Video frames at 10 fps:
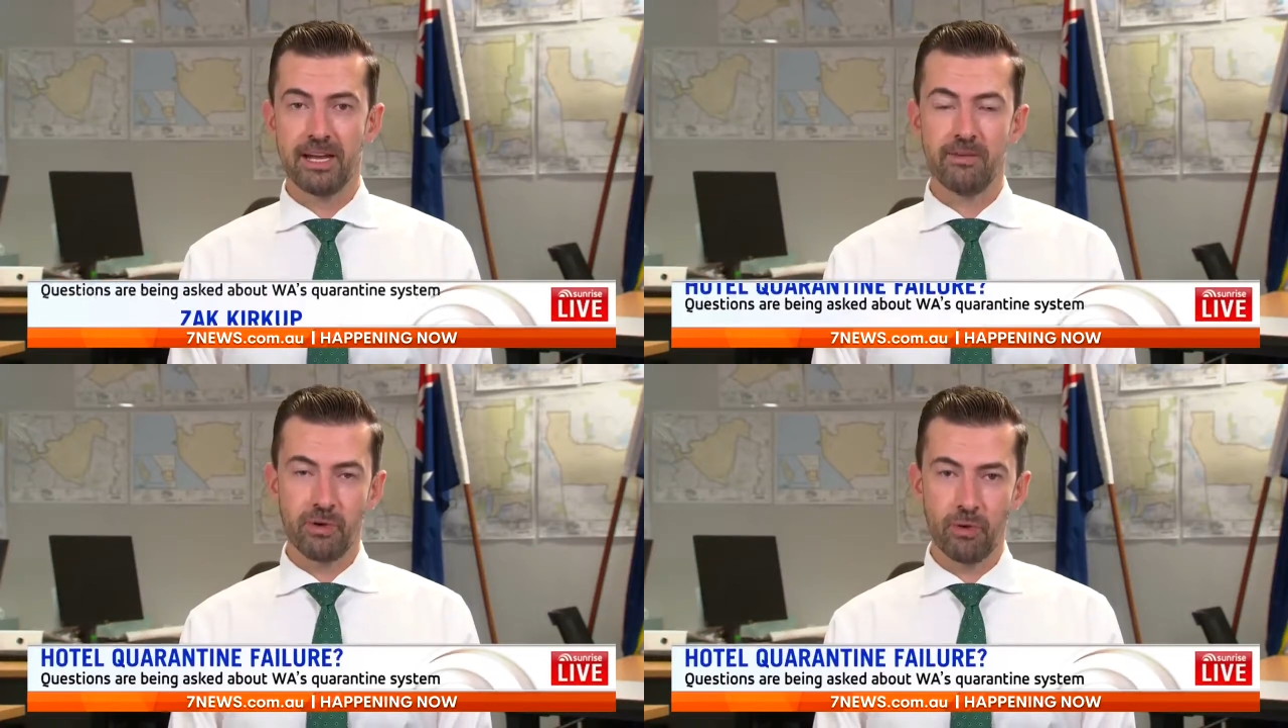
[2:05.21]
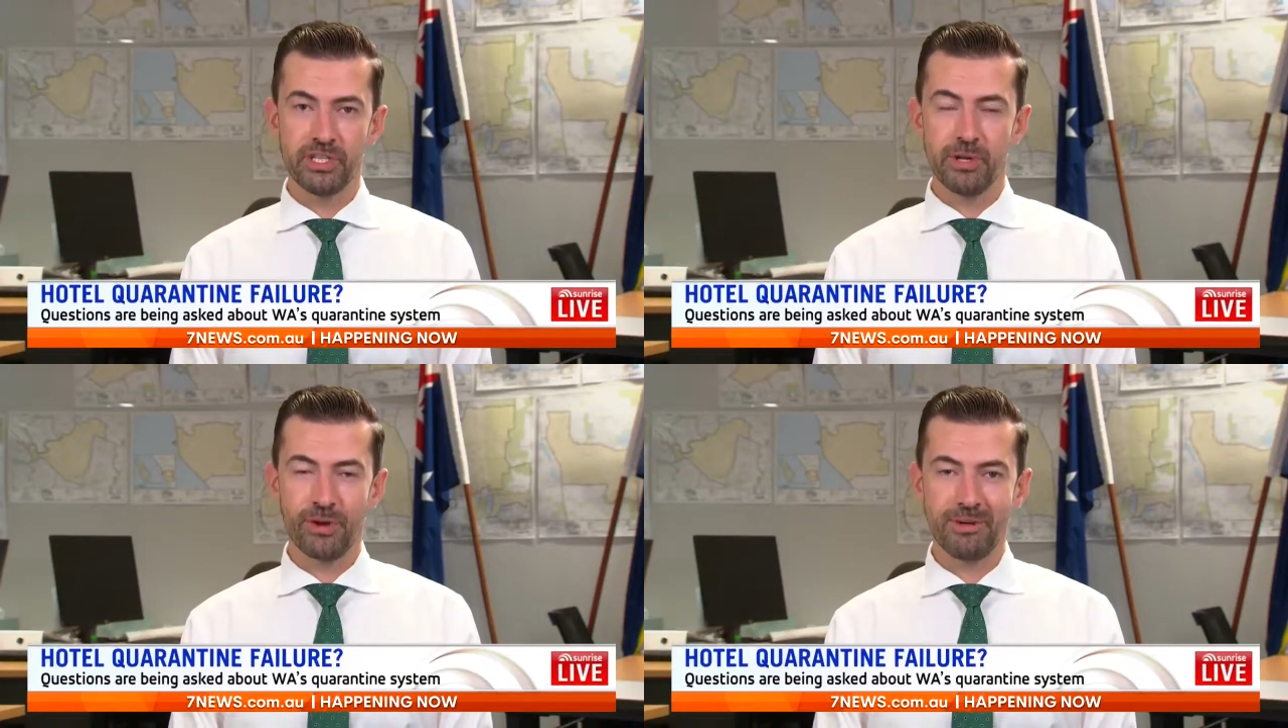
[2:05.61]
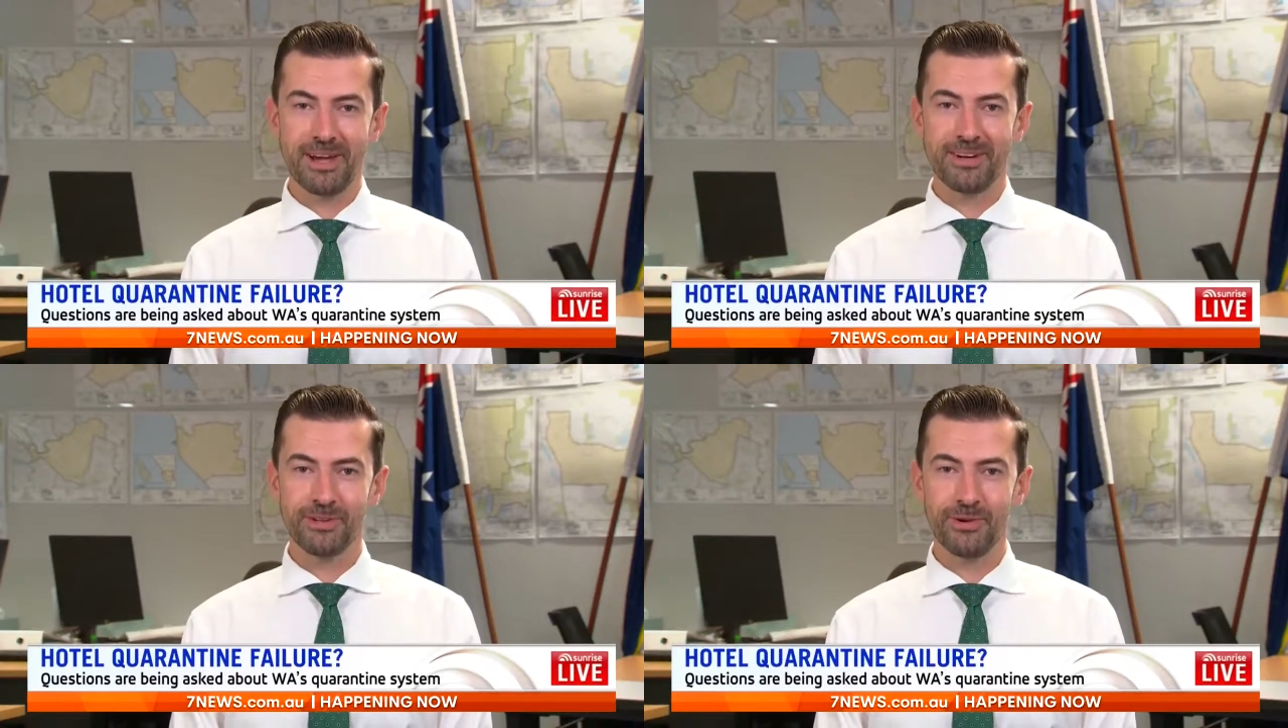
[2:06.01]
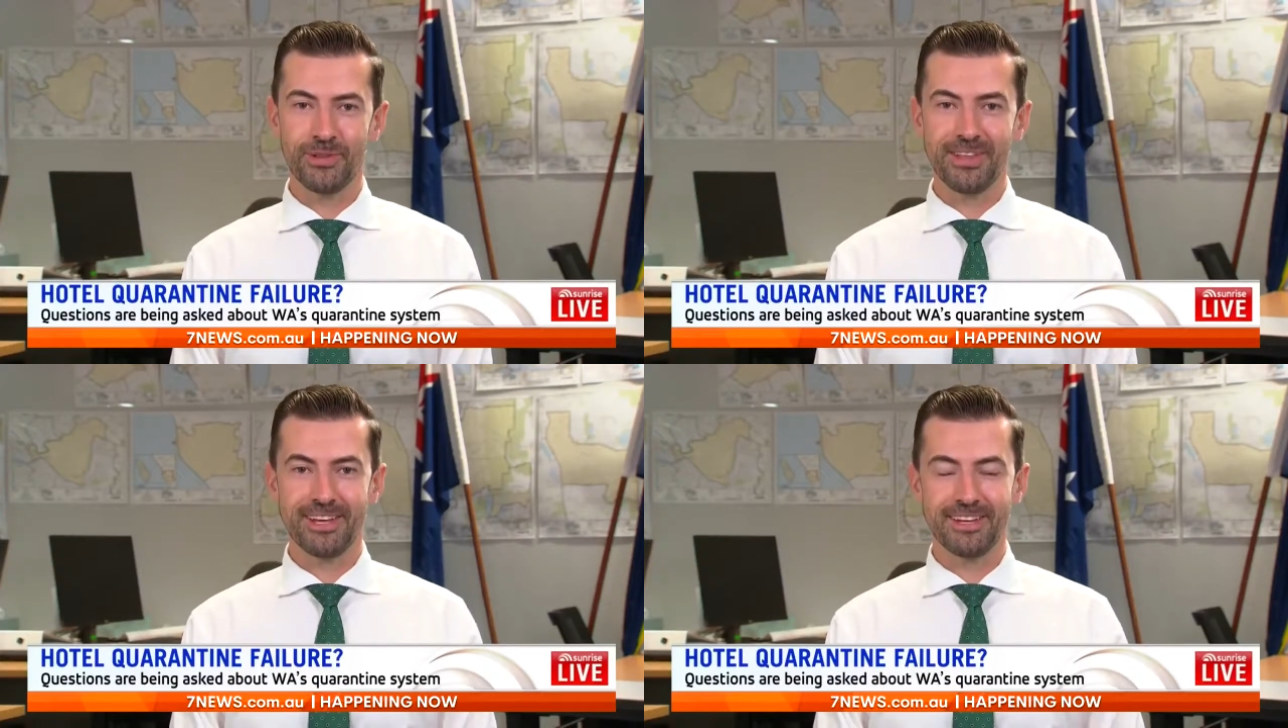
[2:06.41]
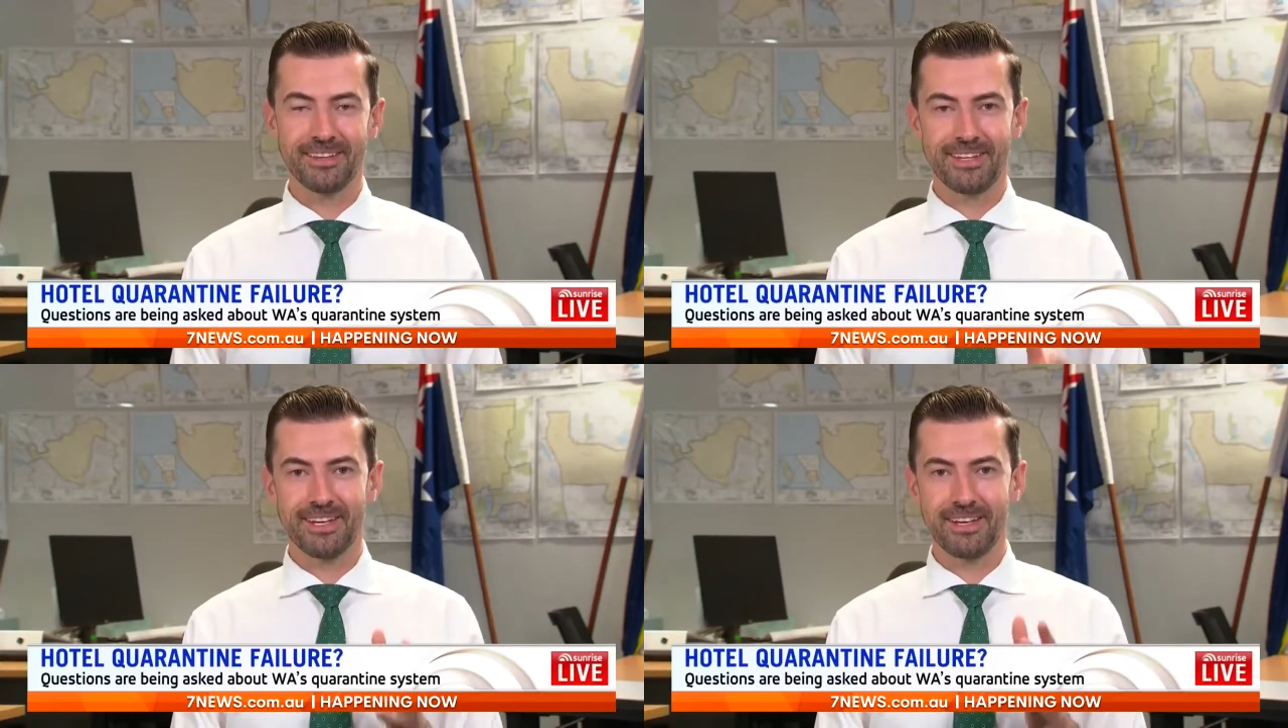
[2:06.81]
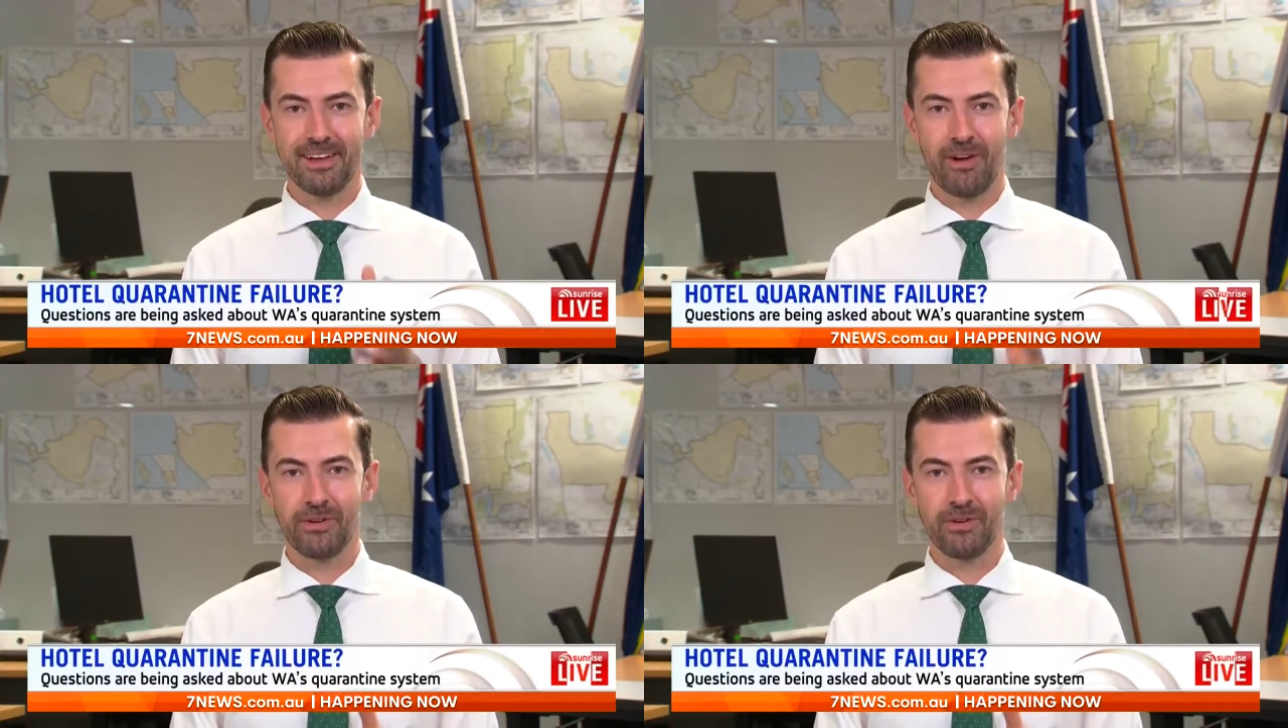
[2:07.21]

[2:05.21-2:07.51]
And, of course, you'd want to make sure that the